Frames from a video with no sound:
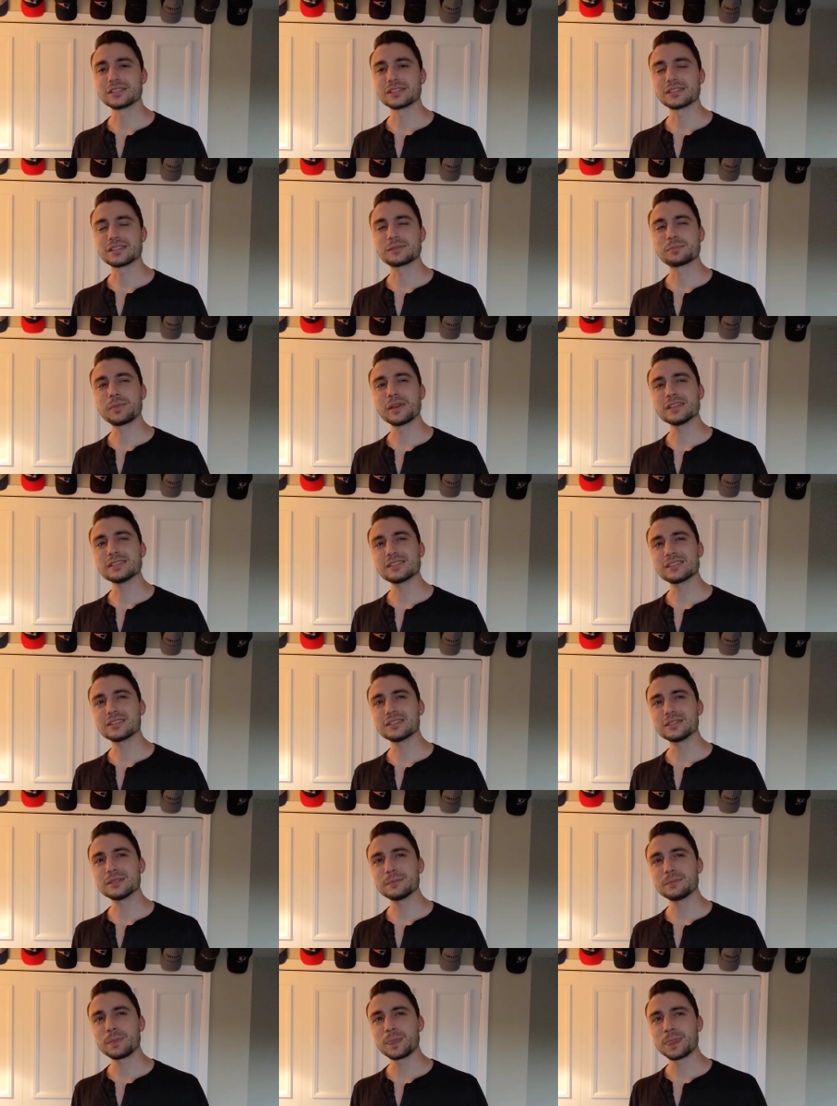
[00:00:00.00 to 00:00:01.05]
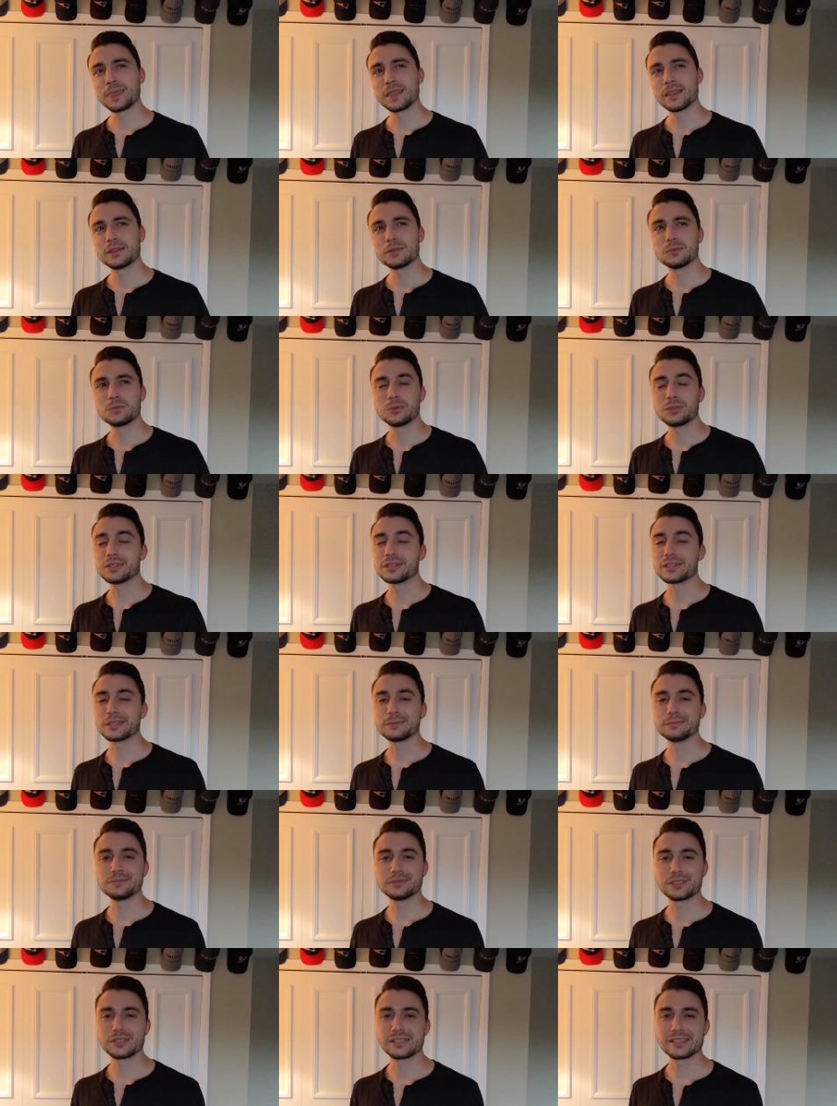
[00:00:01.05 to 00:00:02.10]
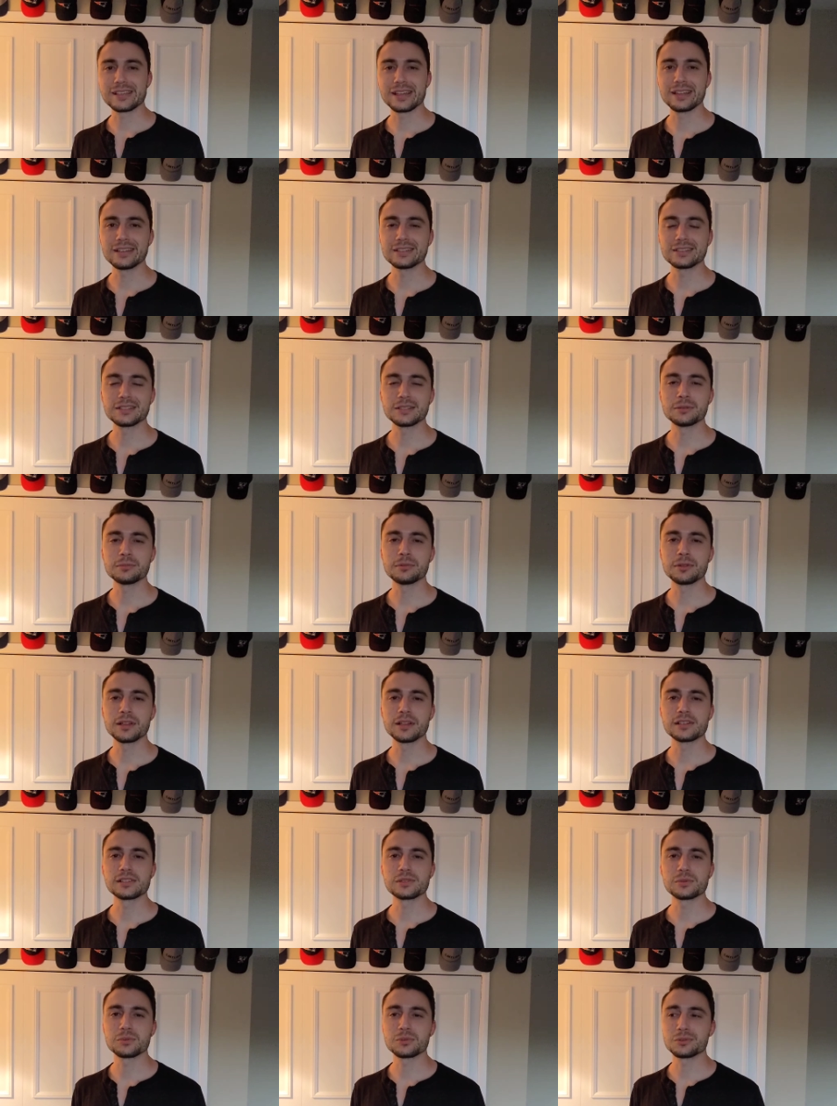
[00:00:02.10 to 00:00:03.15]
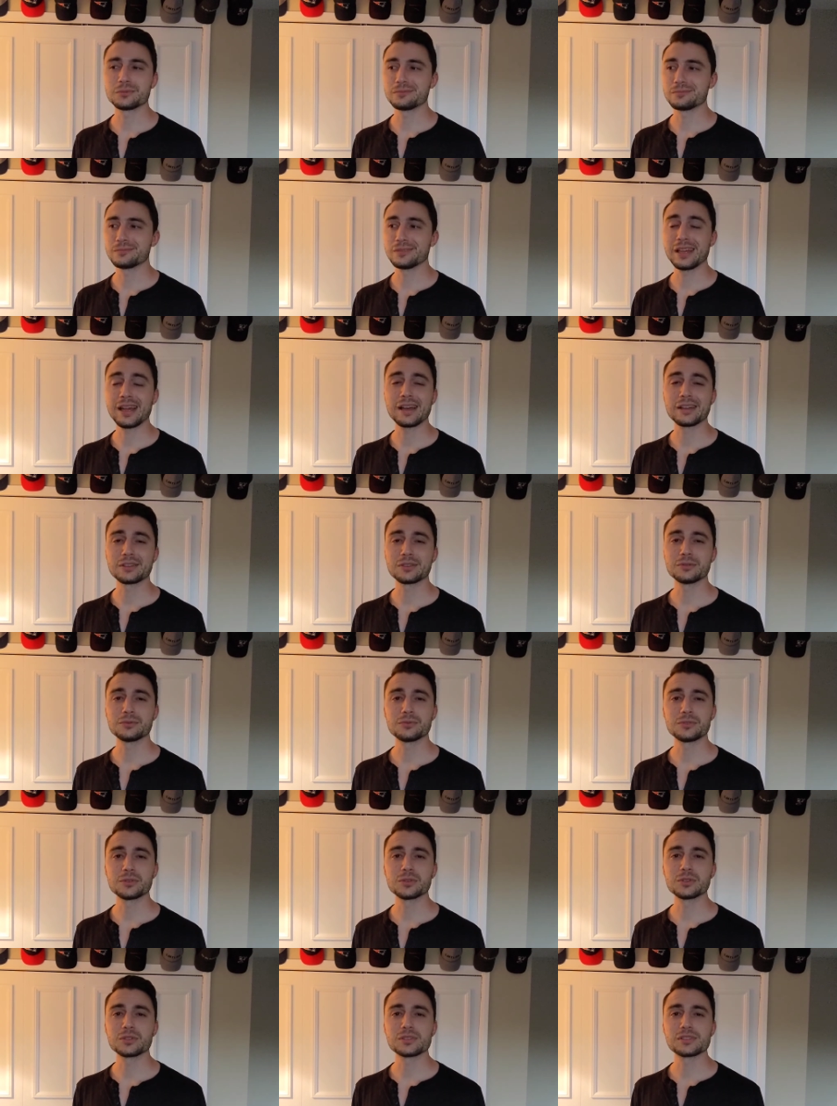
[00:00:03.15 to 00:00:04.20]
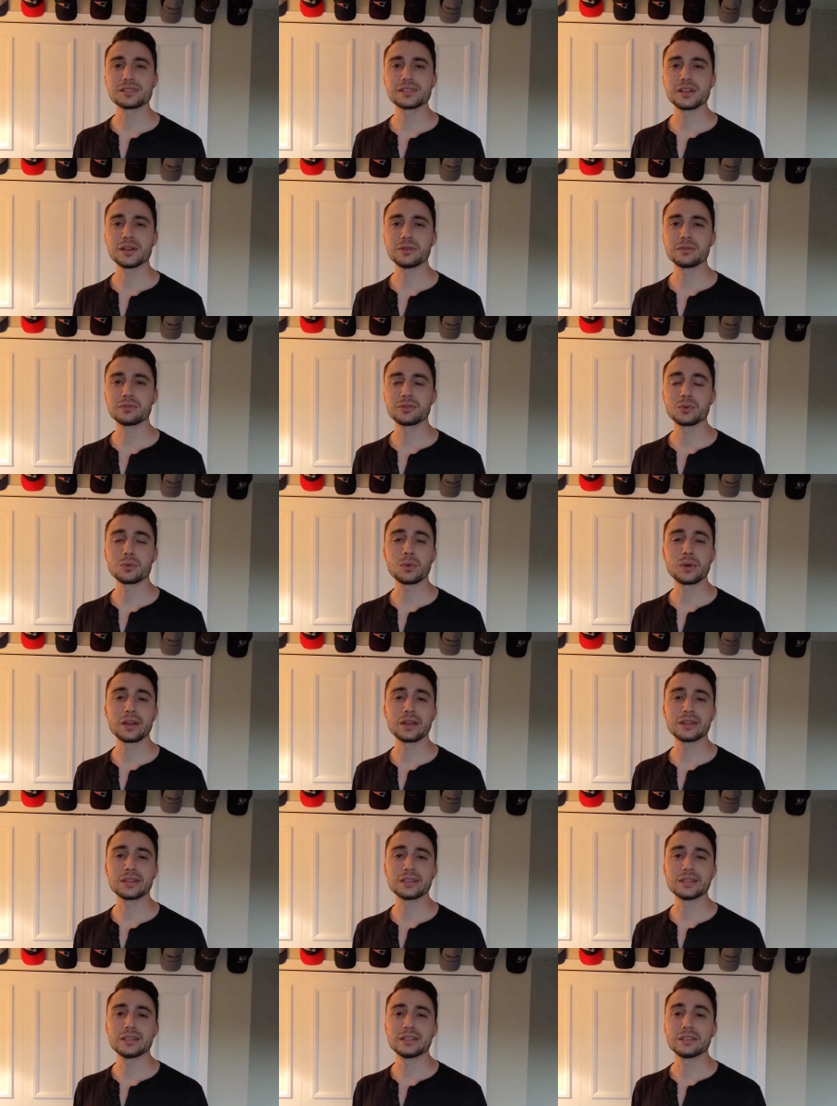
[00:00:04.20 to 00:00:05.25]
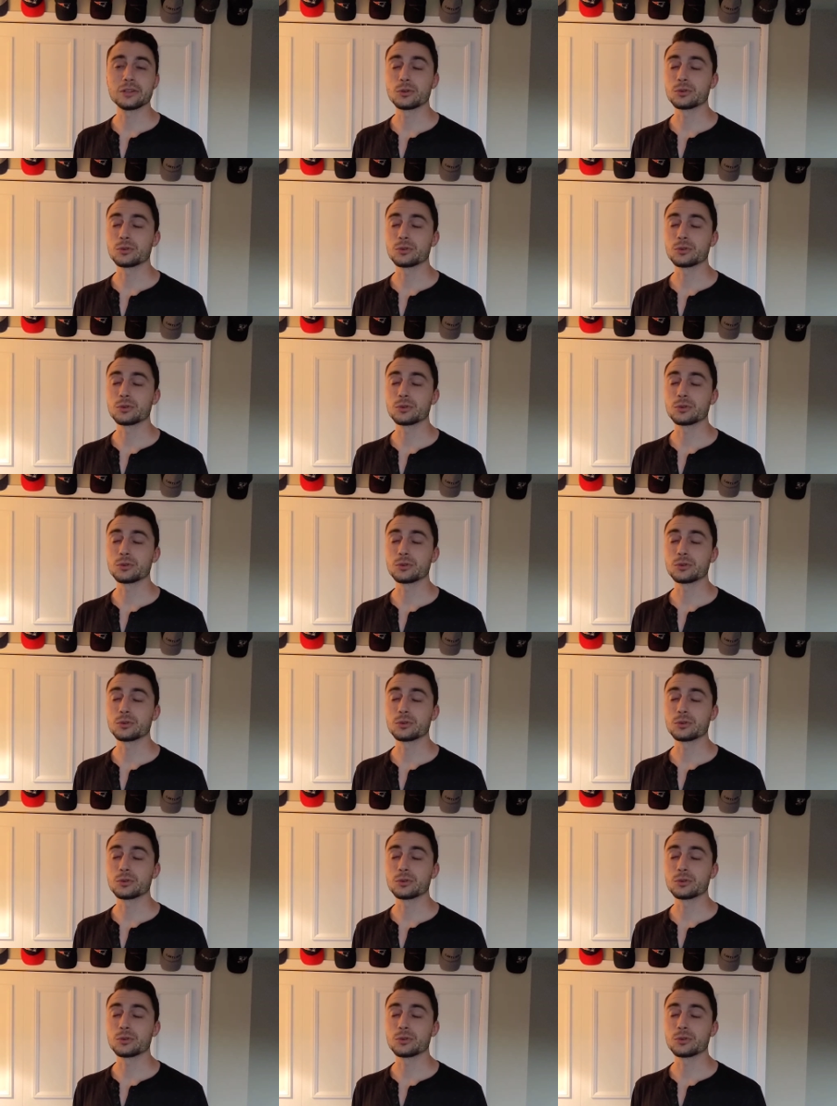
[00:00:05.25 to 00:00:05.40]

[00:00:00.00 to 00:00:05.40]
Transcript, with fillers: It's basically really just getting to a place where, yeah, you view yourself the way,